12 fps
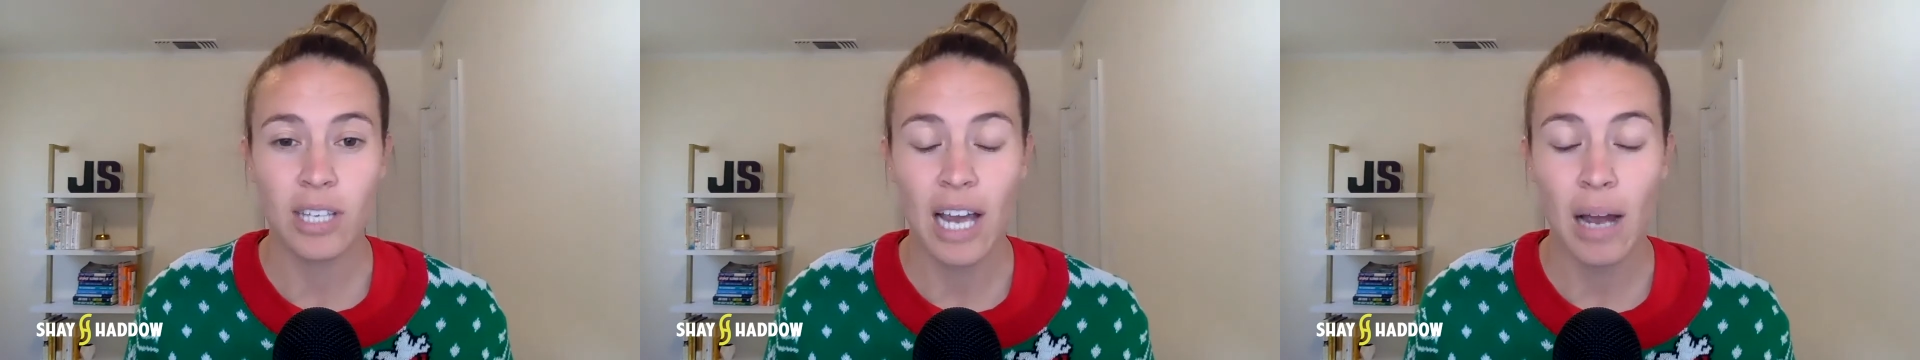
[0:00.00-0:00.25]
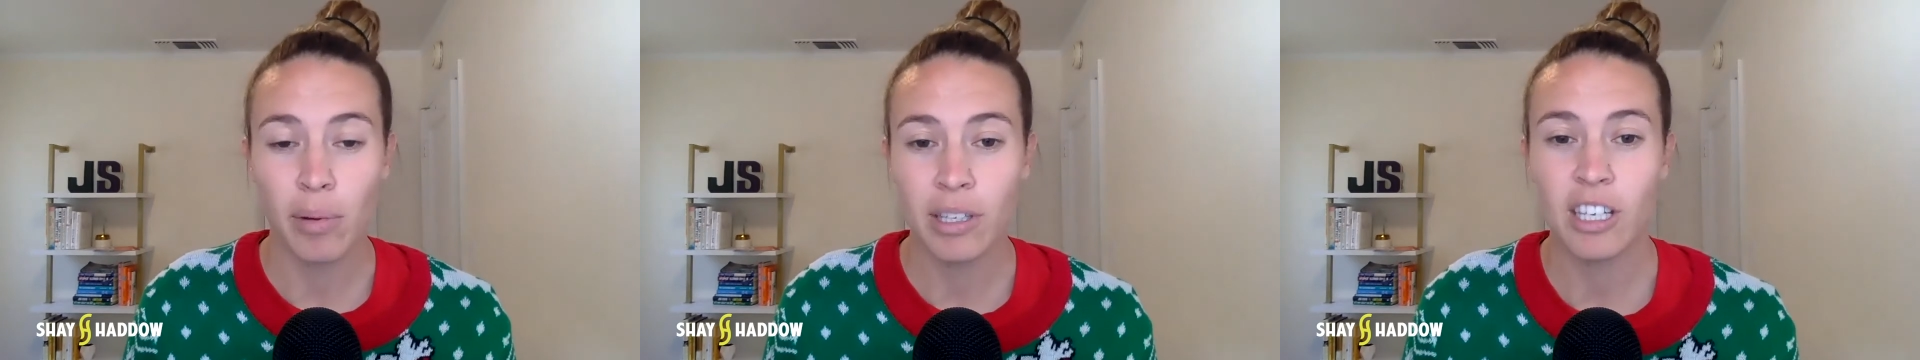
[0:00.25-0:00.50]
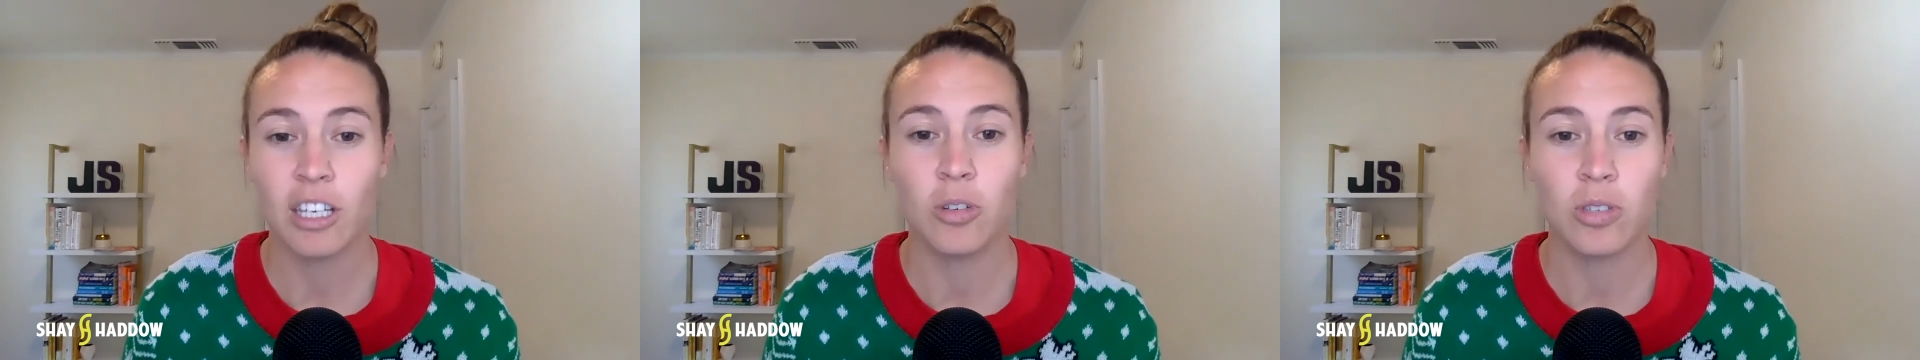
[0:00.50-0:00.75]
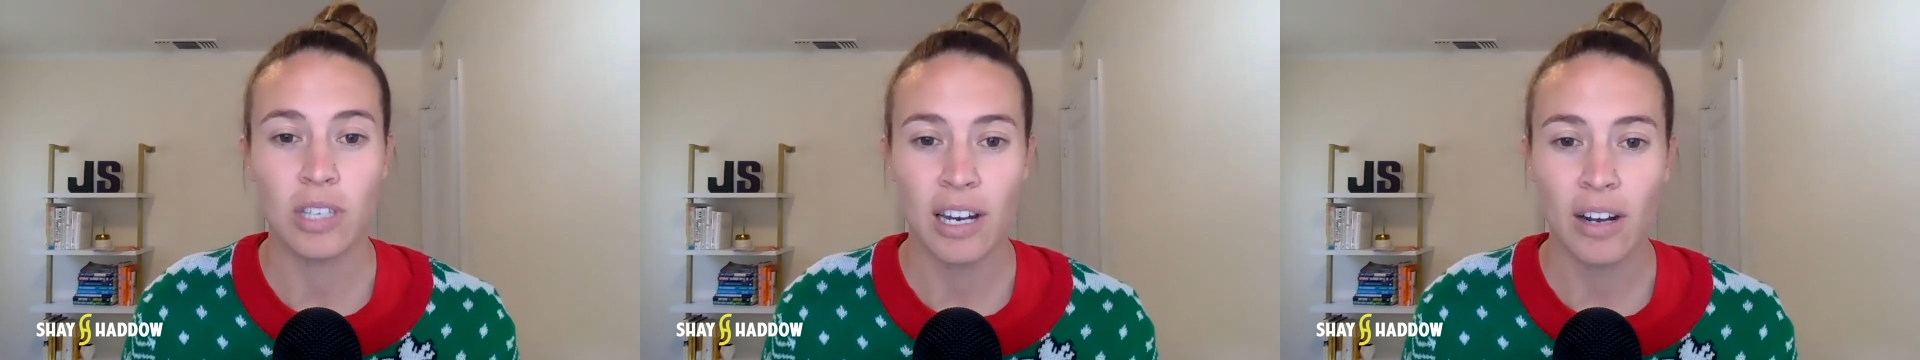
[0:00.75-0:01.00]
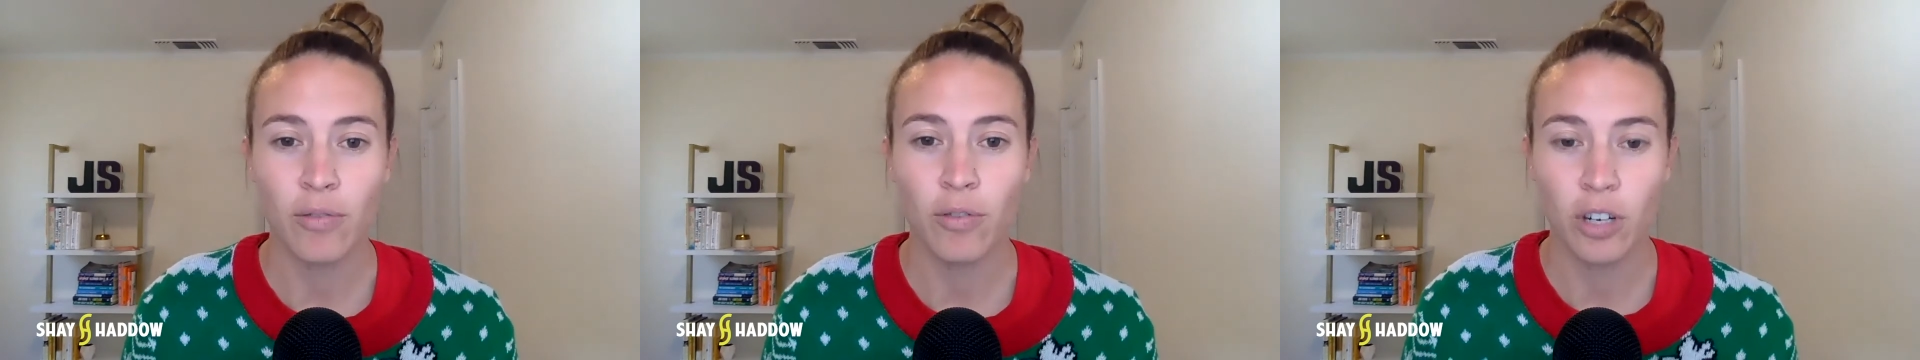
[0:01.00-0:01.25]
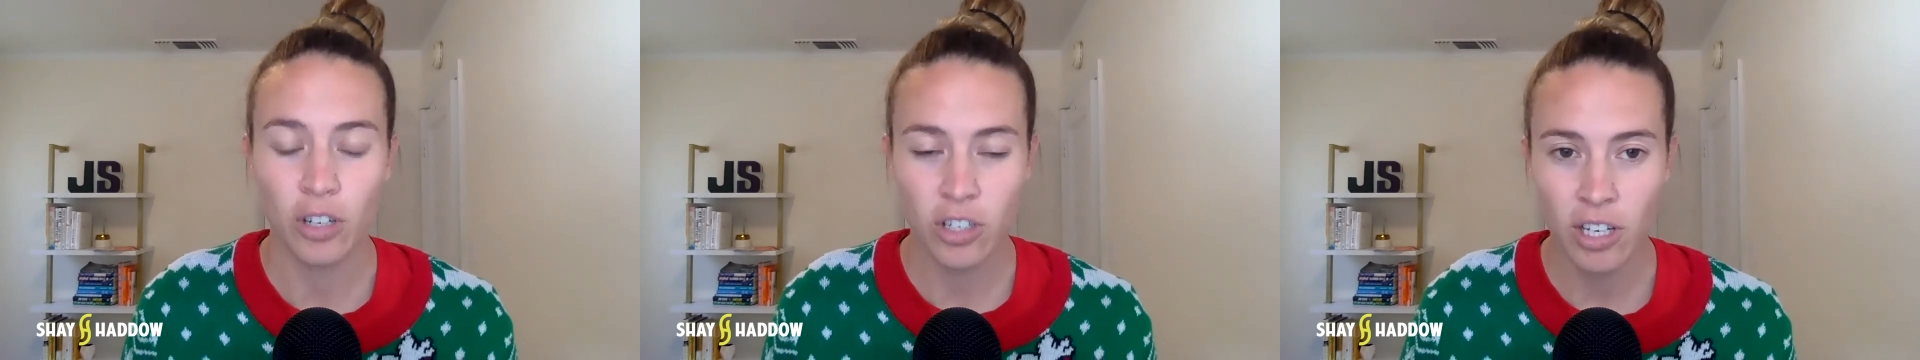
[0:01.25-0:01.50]
habits that you set up
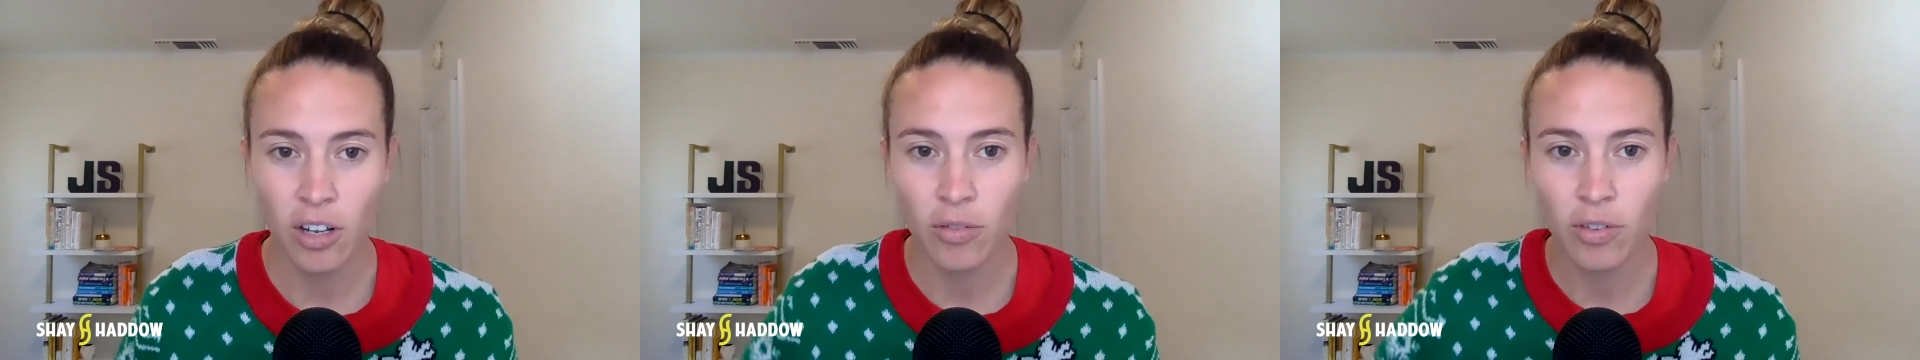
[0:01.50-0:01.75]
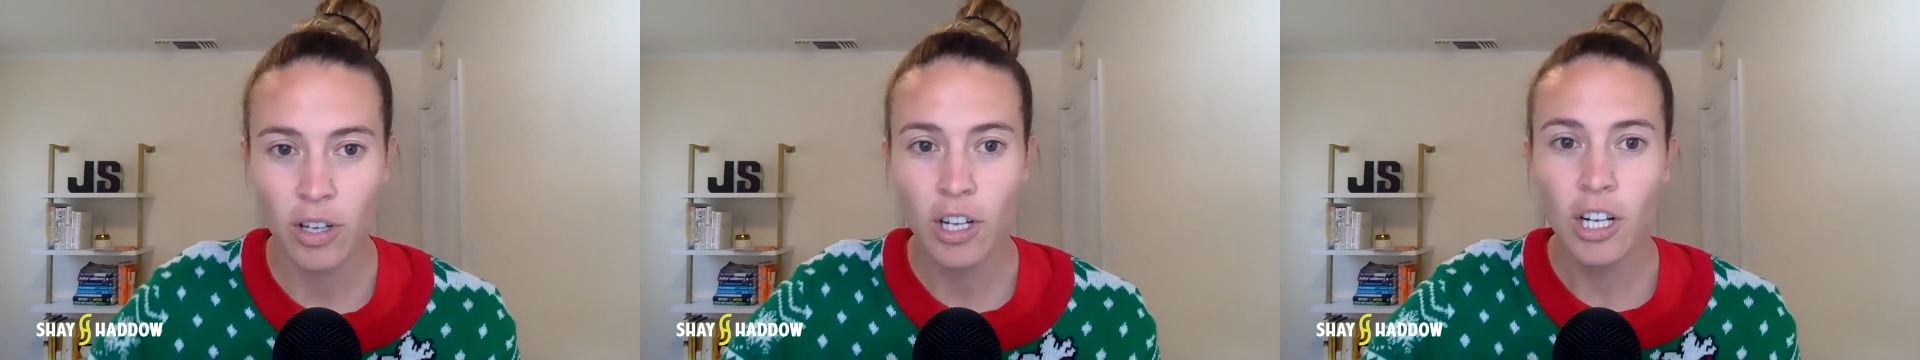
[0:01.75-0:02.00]
for yourself.